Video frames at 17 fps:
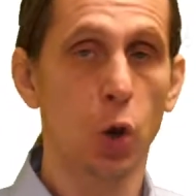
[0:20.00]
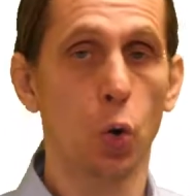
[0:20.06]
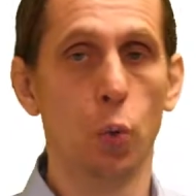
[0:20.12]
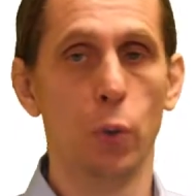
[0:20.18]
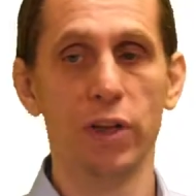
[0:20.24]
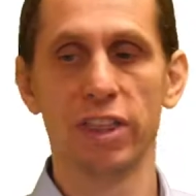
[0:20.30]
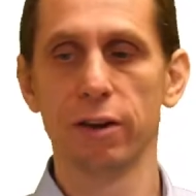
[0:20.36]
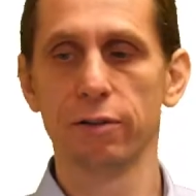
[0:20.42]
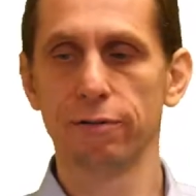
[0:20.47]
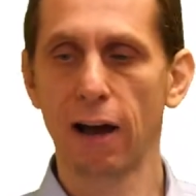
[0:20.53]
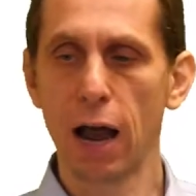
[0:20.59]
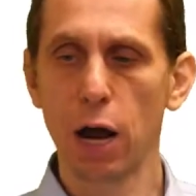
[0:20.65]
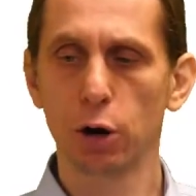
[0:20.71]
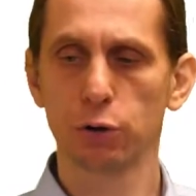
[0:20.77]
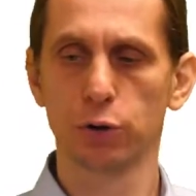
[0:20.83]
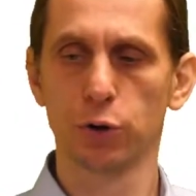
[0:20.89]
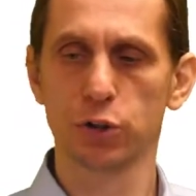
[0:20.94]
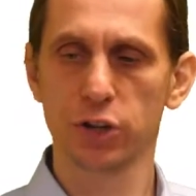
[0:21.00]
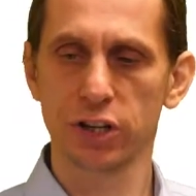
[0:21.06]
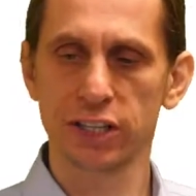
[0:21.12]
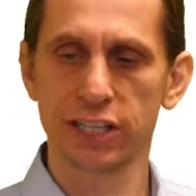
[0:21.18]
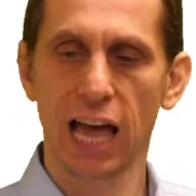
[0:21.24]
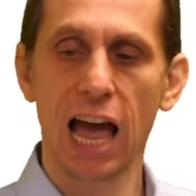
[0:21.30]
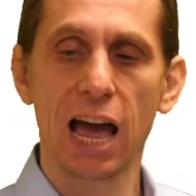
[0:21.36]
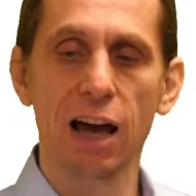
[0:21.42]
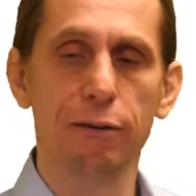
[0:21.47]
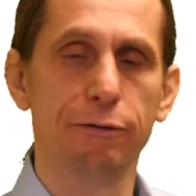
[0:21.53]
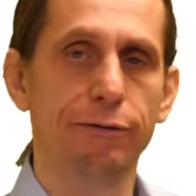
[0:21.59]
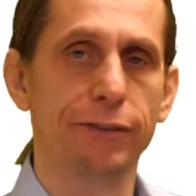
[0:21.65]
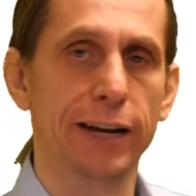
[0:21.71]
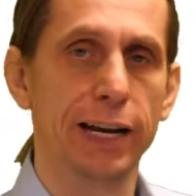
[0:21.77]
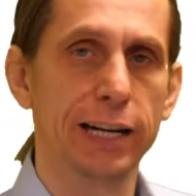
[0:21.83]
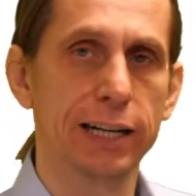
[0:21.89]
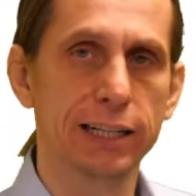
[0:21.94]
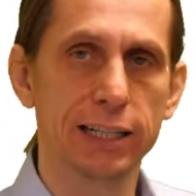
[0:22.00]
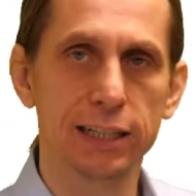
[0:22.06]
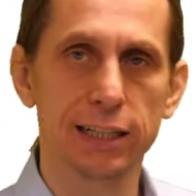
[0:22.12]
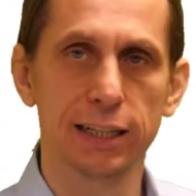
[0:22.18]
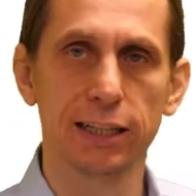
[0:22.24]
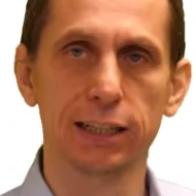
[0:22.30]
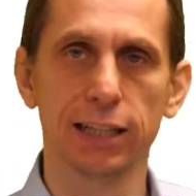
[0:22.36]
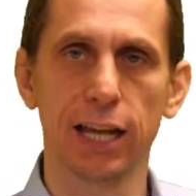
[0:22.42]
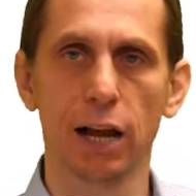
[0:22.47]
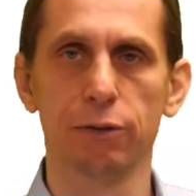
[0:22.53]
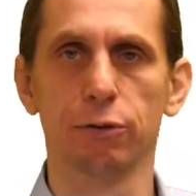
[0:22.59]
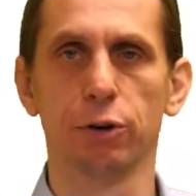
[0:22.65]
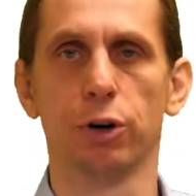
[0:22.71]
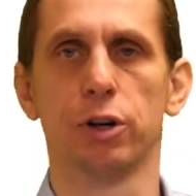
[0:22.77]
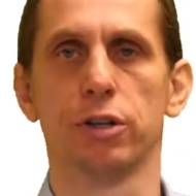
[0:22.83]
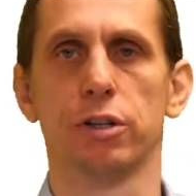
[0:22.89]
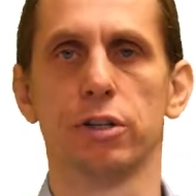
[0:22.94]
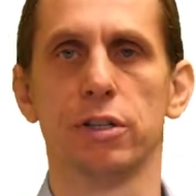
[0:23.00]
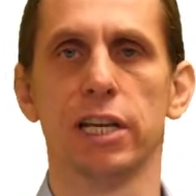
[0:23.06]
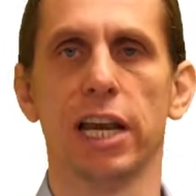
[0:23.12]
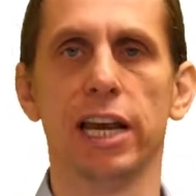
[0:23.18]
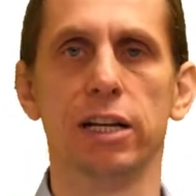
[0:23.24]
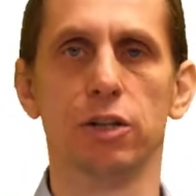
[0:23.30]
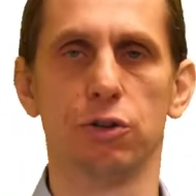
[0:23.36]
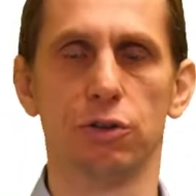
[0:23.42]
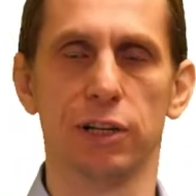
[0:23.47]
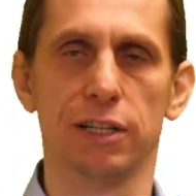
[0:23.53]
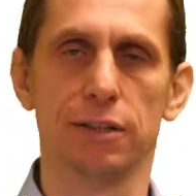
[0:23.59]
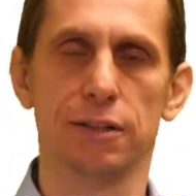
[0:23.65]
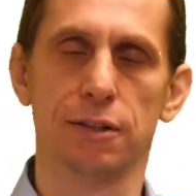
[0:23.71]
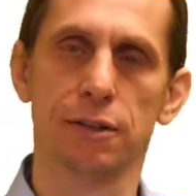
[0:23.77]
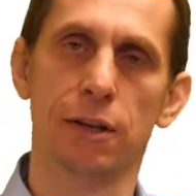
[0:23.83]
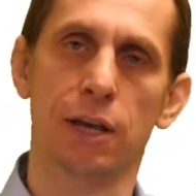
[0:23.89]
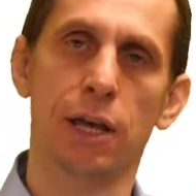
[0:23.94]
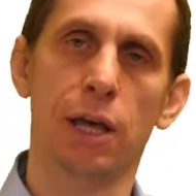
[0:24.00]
Within biophysics, I have fairly diverse interests.